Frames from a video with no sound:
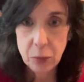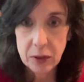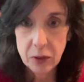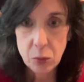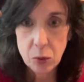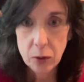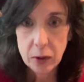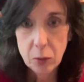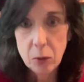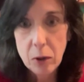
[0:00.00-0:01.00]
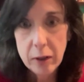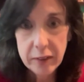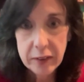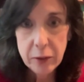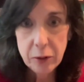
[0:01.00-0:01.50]
went to war in
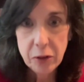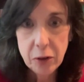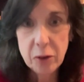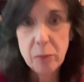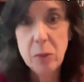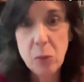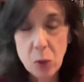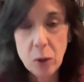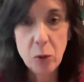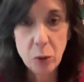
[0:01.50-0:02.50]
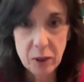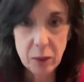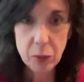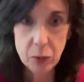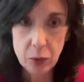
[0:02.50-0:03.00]
Iraq, then there start to be more and more
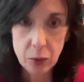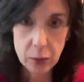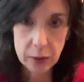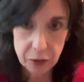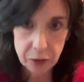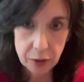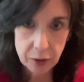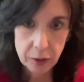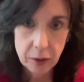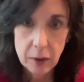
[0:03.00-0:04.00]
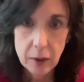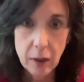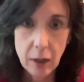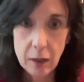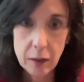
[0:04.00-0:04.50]
people who question
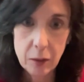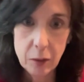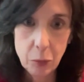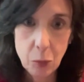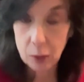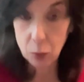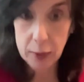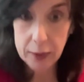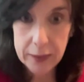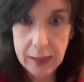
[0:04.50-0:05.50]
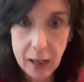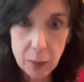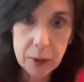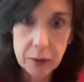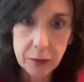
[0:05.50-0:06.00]
what really
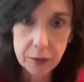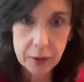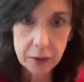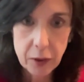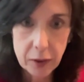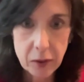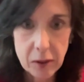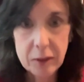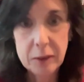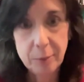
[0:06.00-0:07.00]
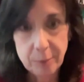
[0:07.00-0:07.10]
happened at 9/11.